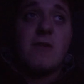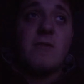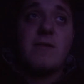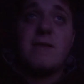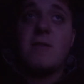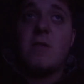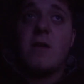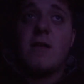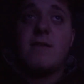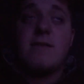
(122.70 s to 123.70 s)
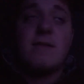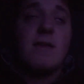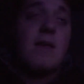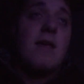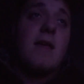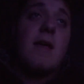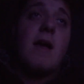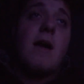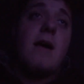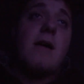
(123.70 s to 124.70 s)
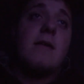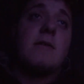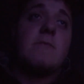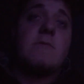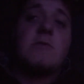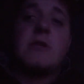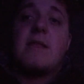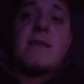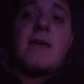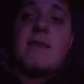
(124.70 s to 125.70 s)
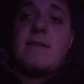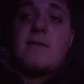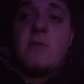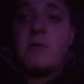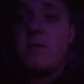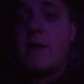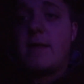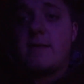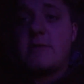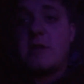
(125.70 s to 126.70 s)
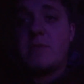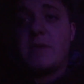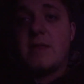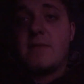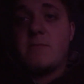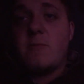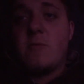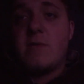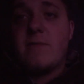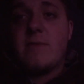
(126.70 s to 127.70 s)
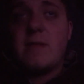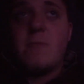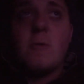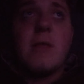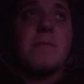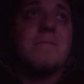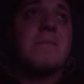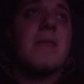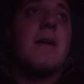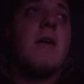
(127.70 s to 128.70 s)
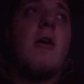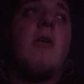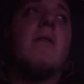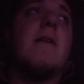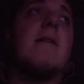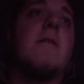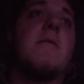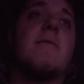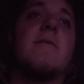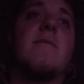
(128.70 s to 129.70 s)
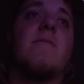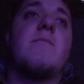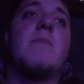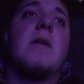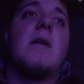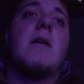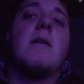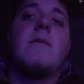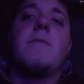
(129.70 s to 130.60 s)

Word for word: out, and still lost. Uh, Shinsuke is still U.S. champion. Rusev didn't win. All that other stuff. But, uh,